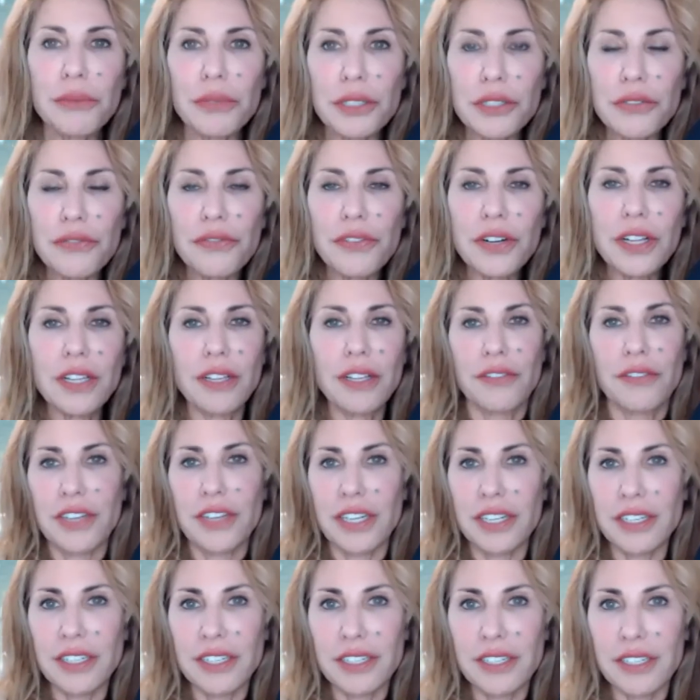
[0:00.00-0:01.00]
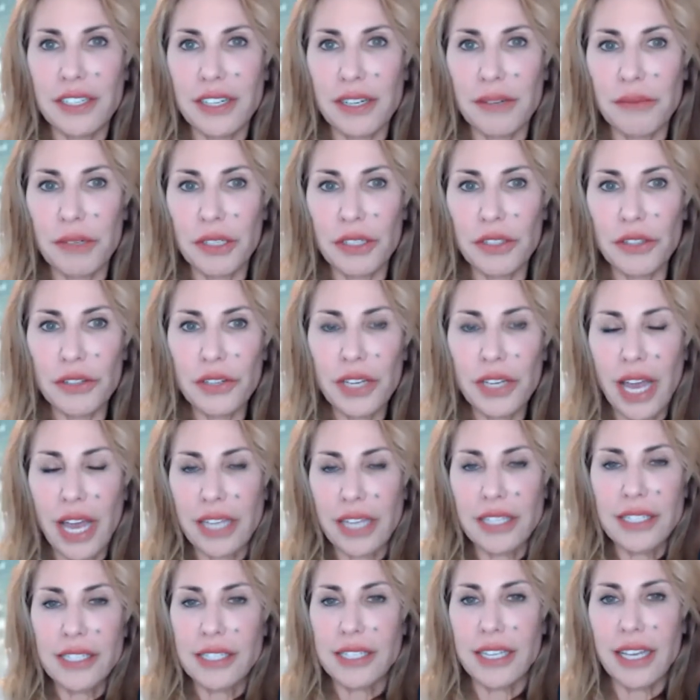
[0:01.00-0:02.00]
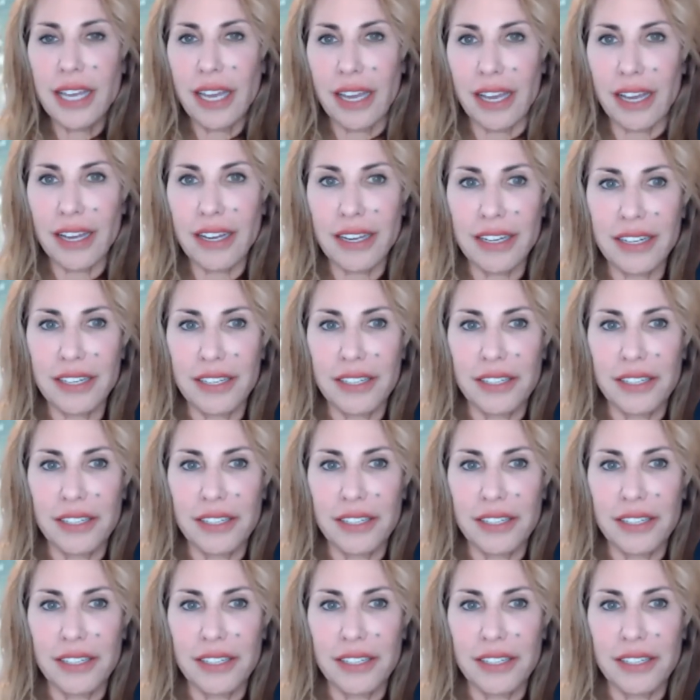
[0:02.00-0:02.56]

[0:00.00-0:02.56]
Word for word: was full of it. I mean, you can sing.